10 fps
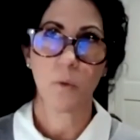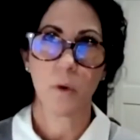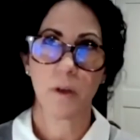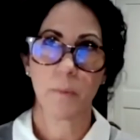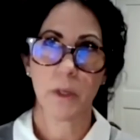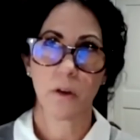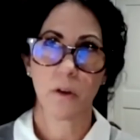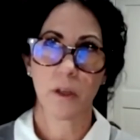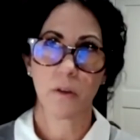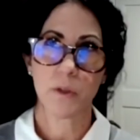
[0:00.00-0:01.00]
what I'm
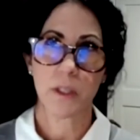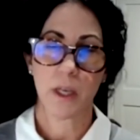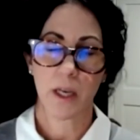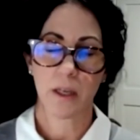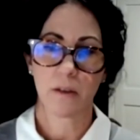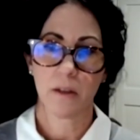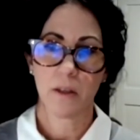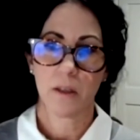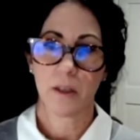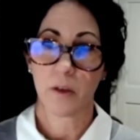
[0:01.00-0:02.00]
hearing you say,
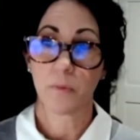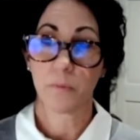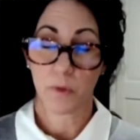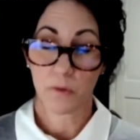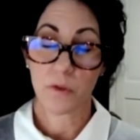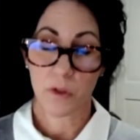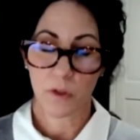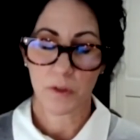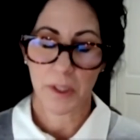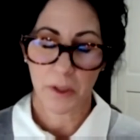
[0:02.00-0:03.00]
and
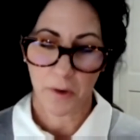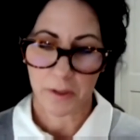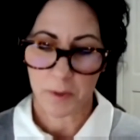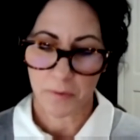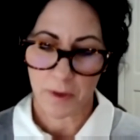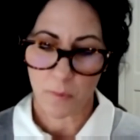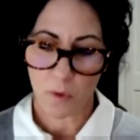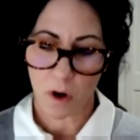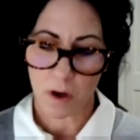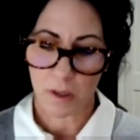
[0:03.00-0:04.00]
certainly correct me if I'm
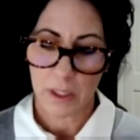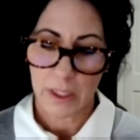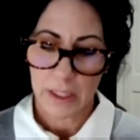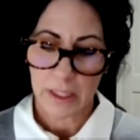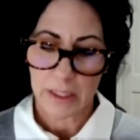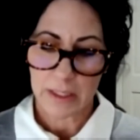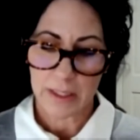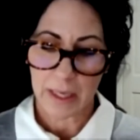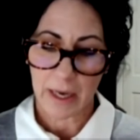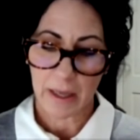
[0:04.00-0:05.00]
wrong, is
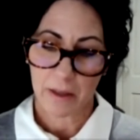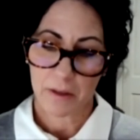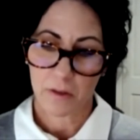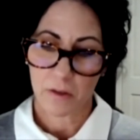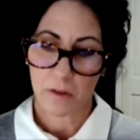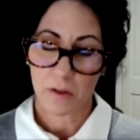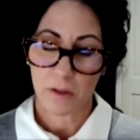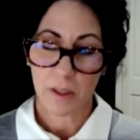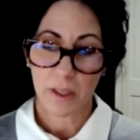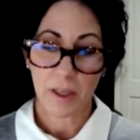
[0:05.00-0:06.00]
that
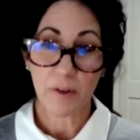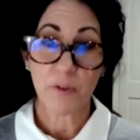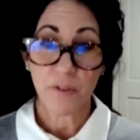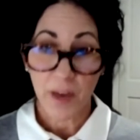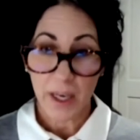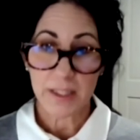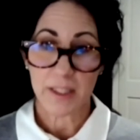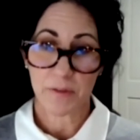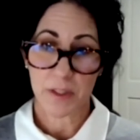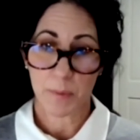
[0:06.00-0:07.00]

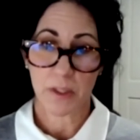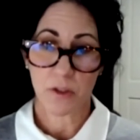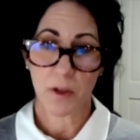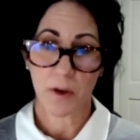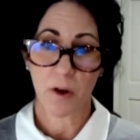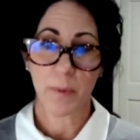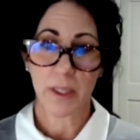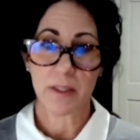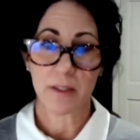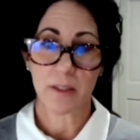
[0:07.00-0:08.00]
effective speech
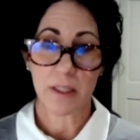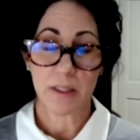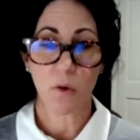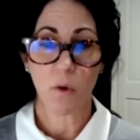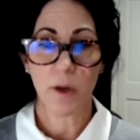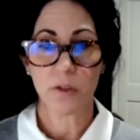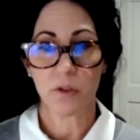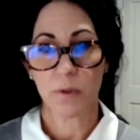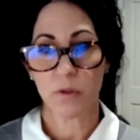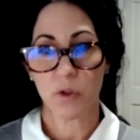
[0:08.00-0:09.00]
therapy is is going
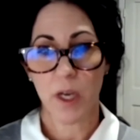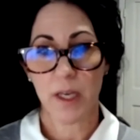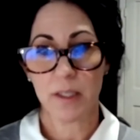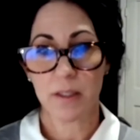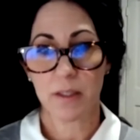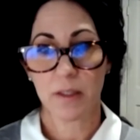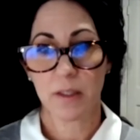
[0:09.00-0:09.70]
to address